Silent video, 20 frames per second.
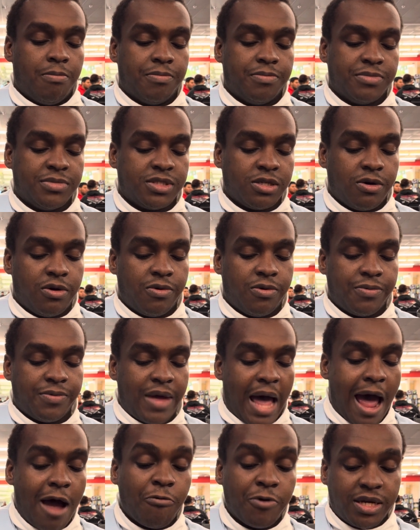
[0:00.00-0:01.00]
So
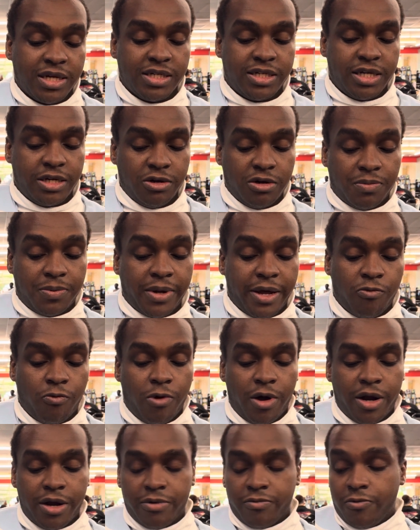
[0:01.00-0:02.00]
I would continue to play
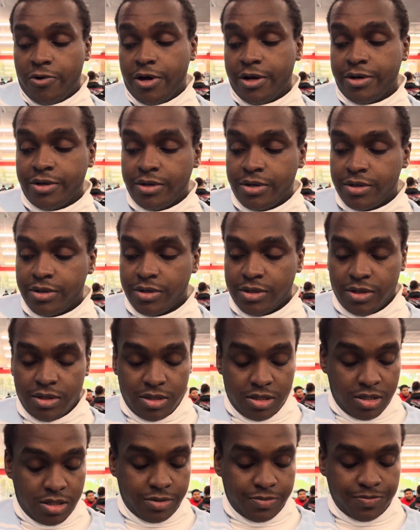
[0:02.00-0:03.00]
1 and 1.
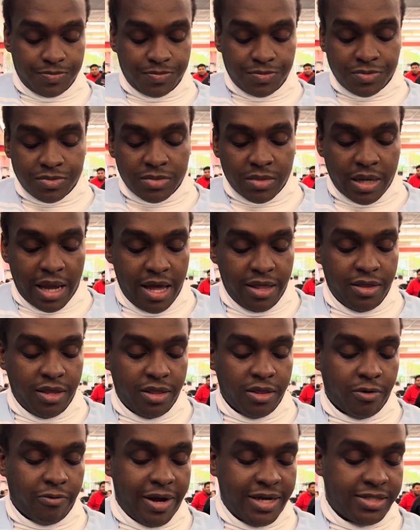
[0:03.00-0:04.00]
And then
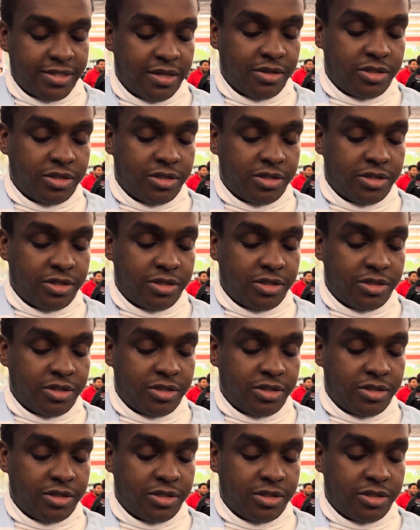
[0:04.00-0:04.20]
the rest of the